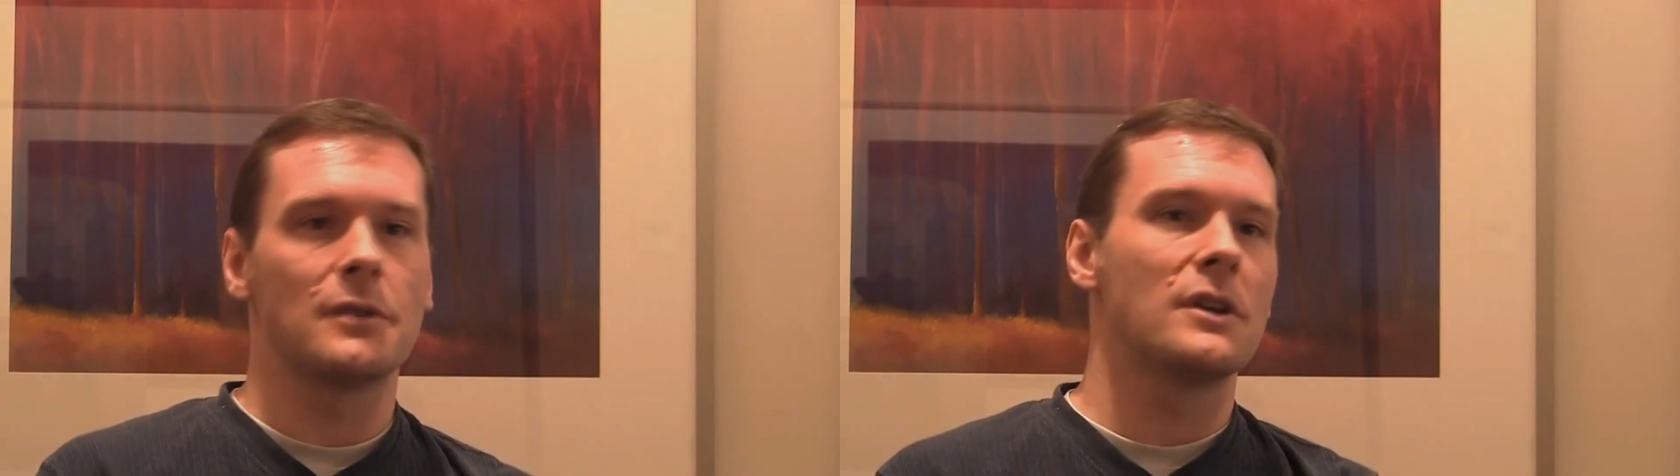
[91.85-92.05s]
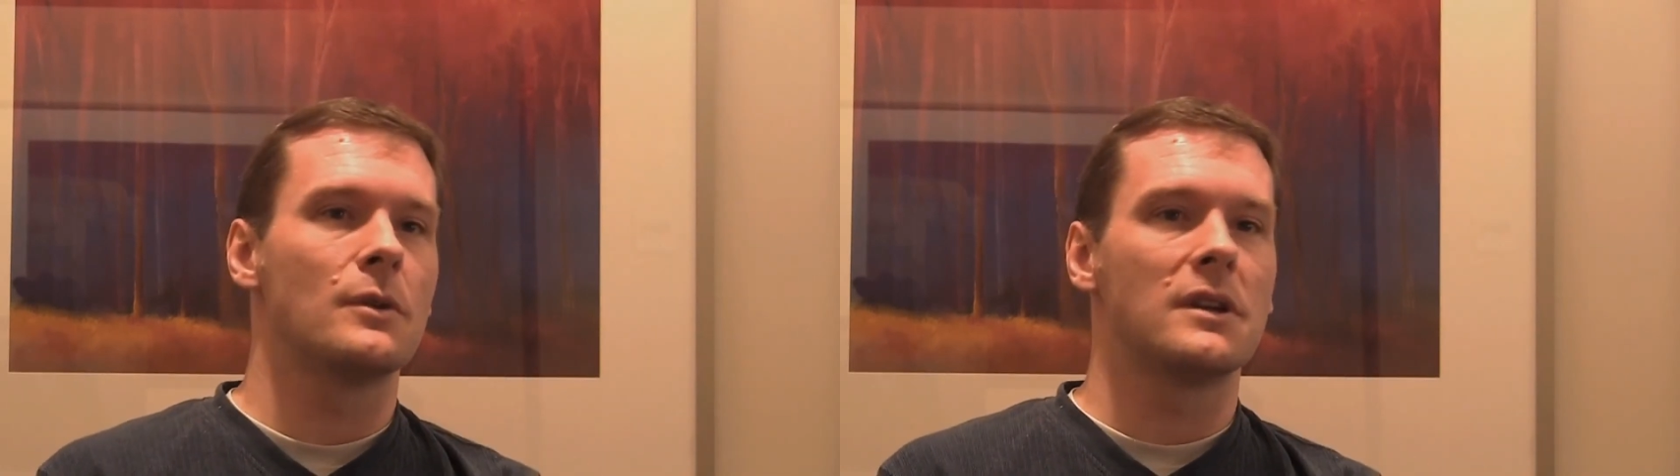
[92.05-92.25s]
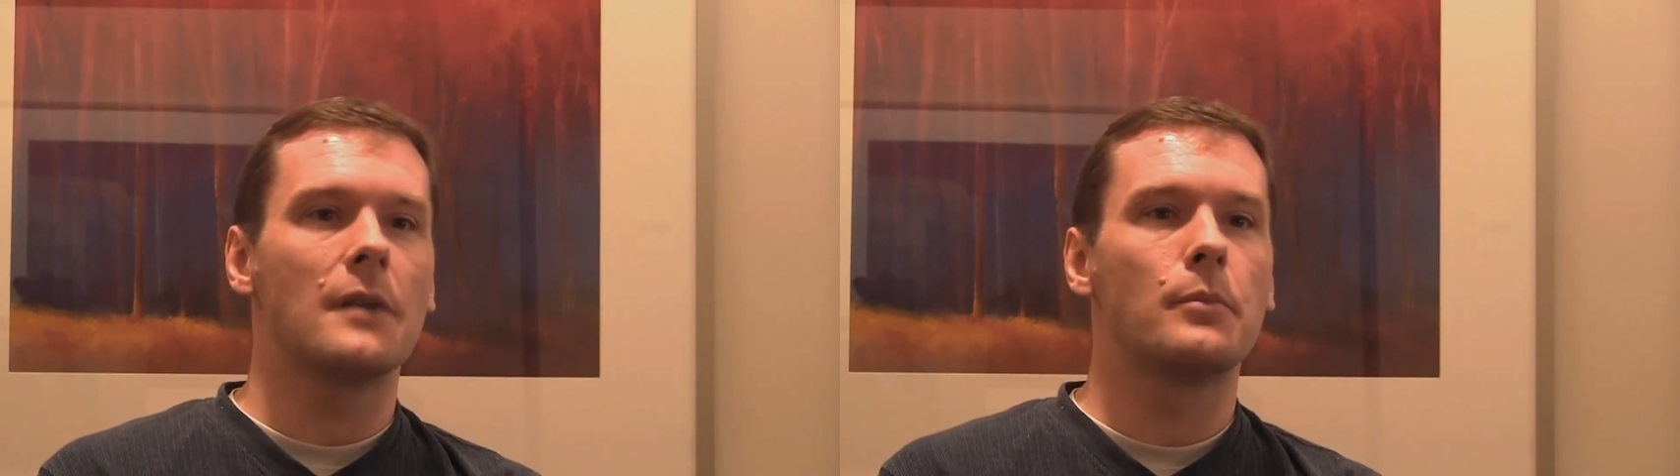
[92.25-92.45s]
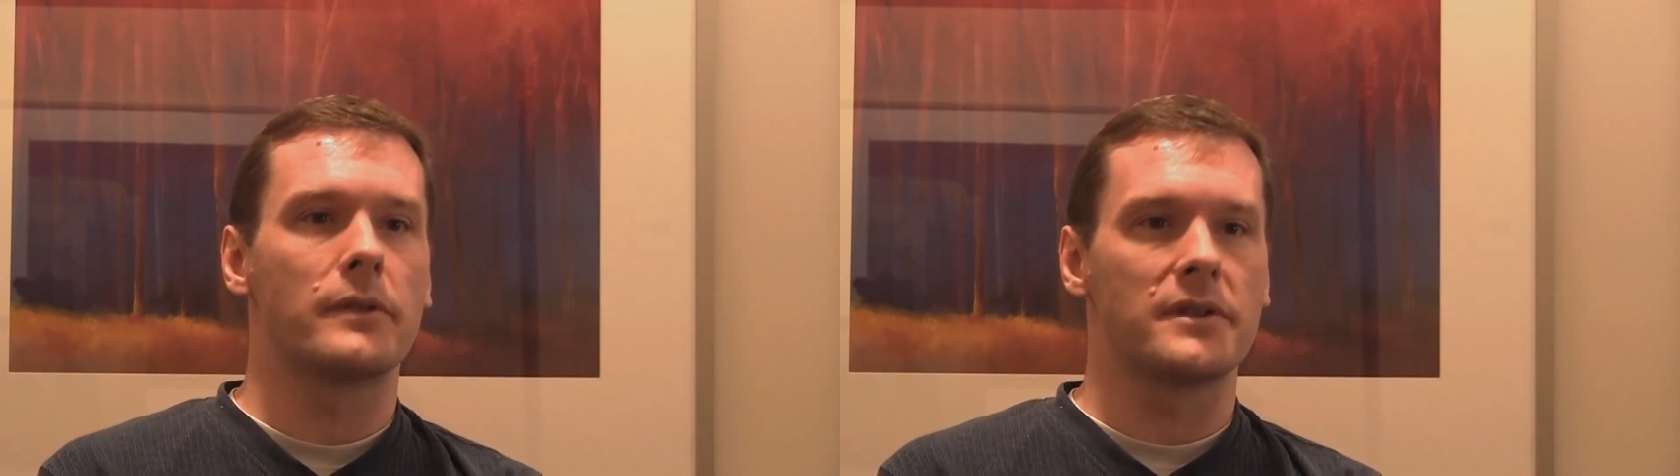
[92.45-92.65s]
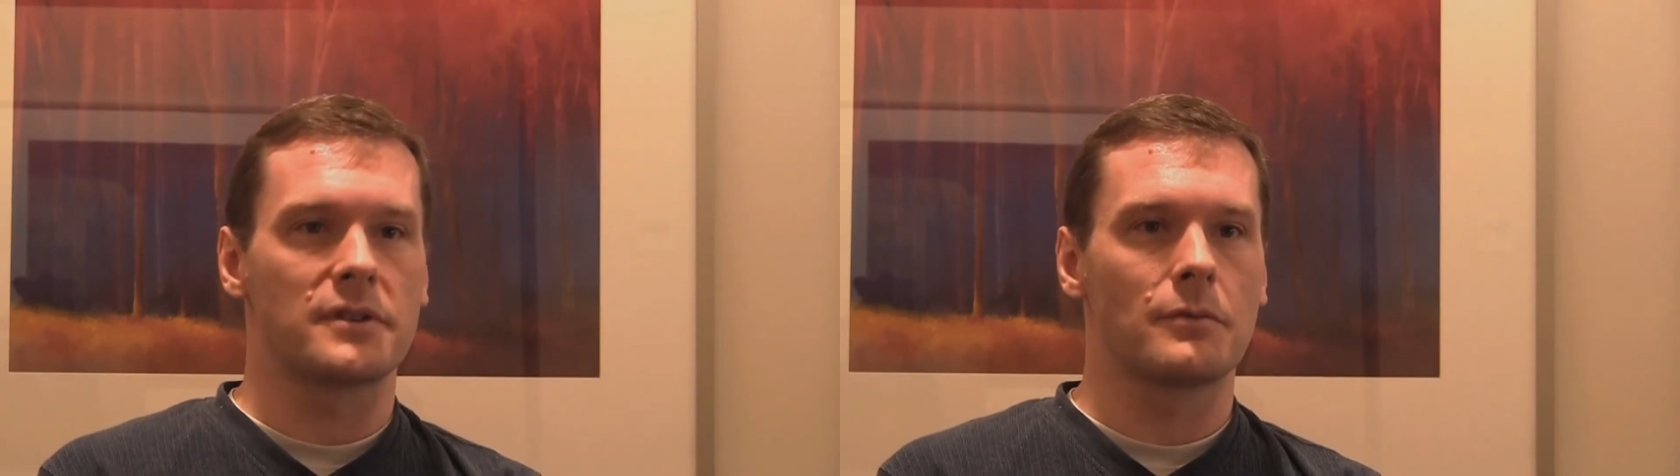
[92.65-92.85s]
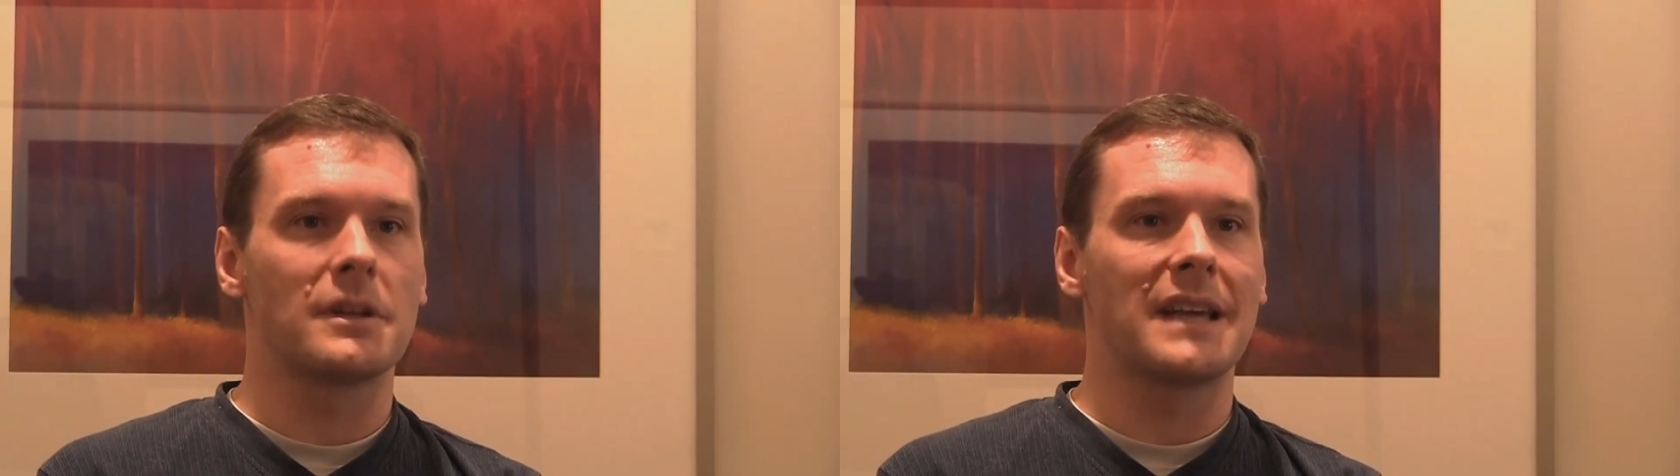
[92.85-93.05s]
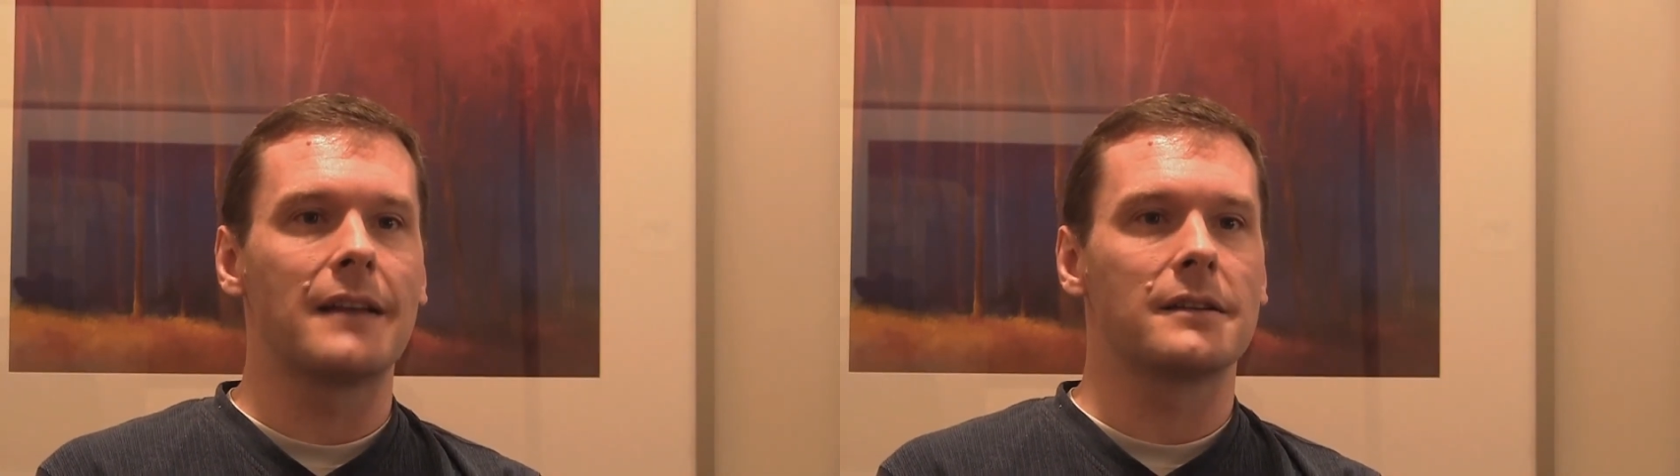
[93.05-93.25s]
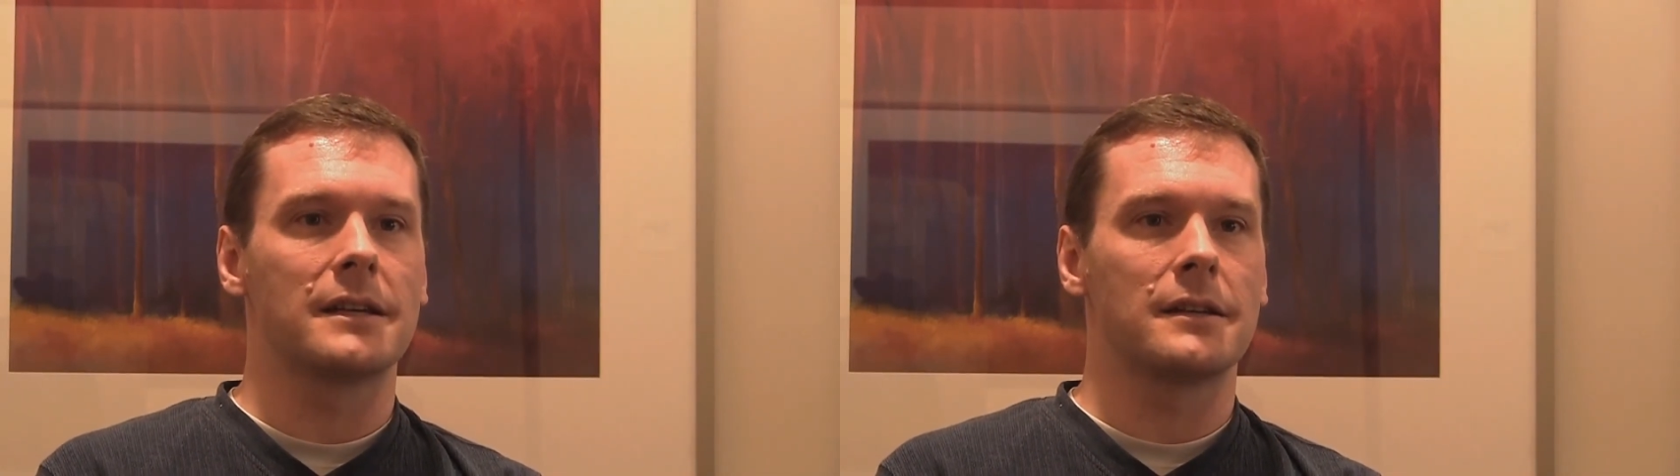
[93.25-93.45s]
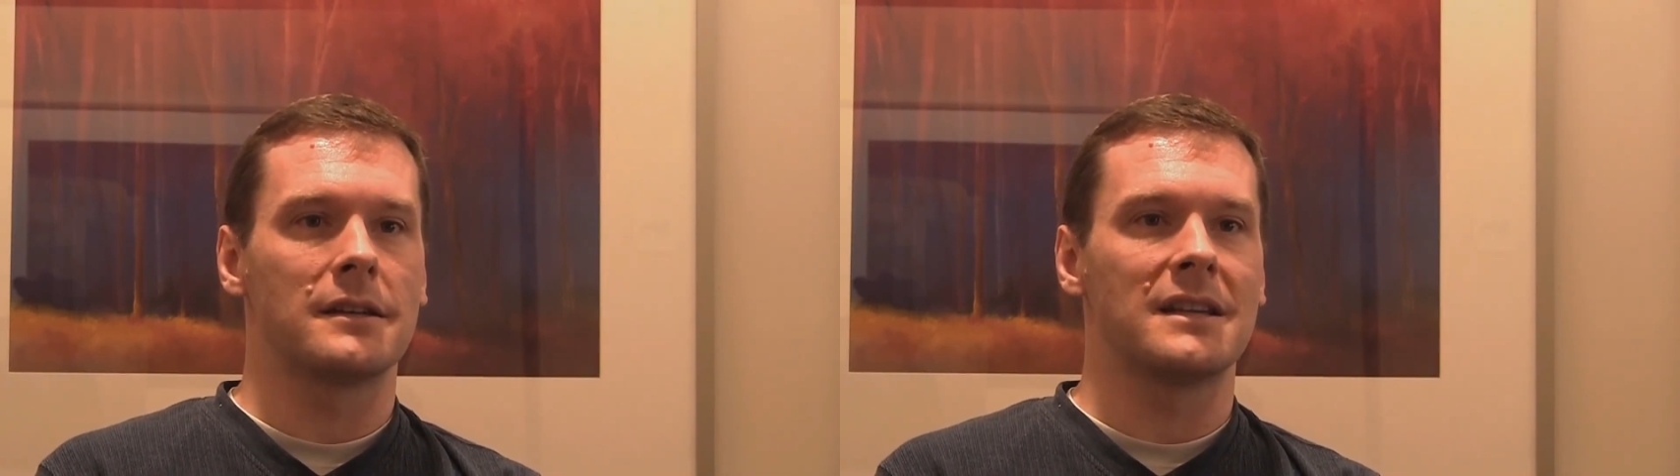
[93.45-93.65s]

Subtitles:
and what you end up with is a really elegant